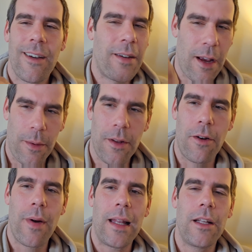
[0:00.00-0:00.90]
Okay, we're
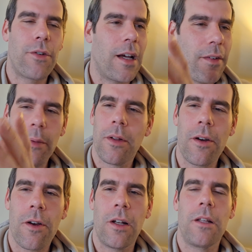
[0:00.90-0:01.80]
not rally driving. We're
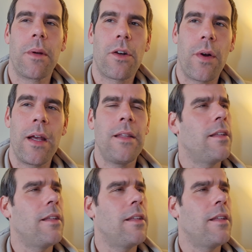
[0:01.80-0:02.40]
not Colin McRae.